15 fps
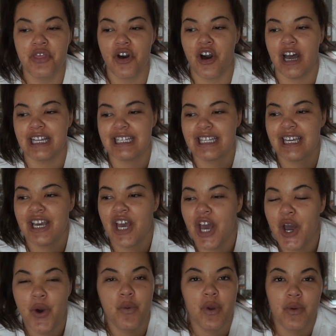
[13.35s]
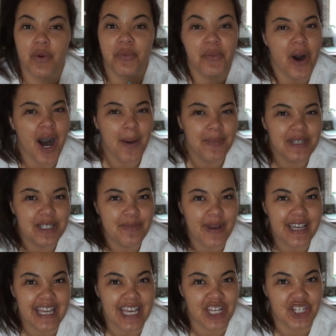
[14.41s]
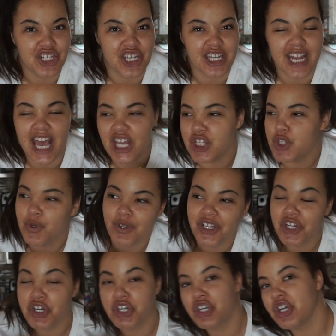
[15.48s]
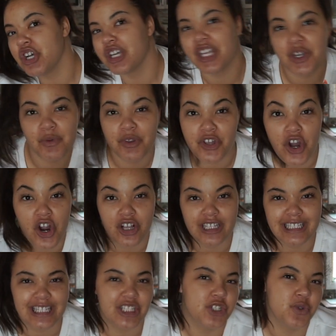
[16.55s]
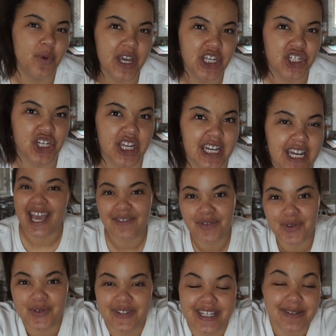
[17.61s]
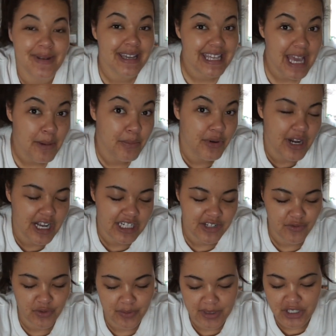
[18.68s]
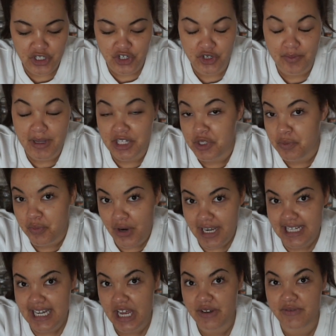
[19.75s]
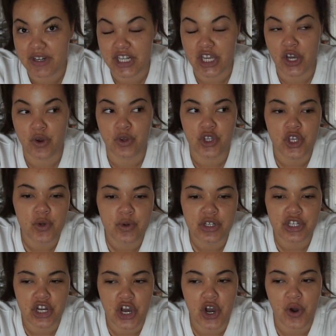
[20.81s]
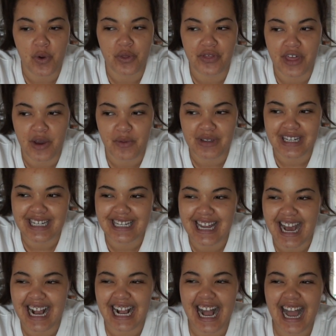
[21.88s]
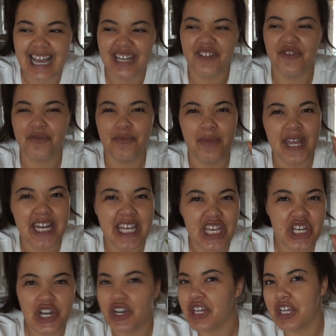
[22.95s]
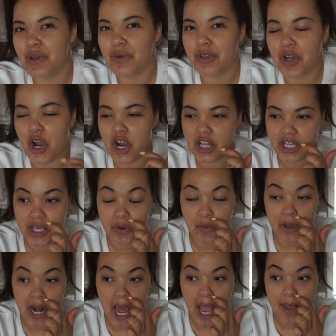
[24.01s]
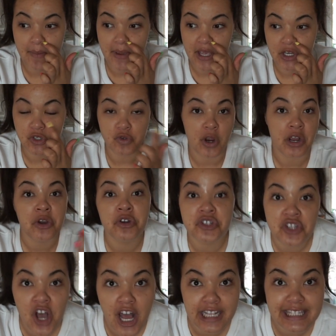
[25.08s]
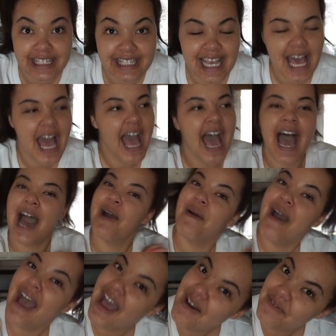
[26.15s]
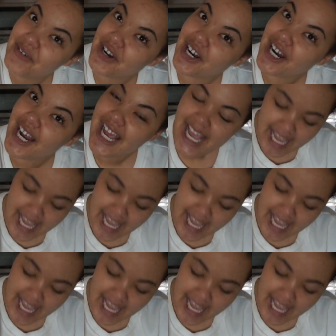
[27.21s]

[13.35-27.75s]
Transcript: thought we would pop into my kitchen and do a little cooking with Carly situation. If you've seen my Get Productive with Me Turn Mental Breakdown video, you would know that we did a kind of mini cooking with Carly when I made drunk croissants. However,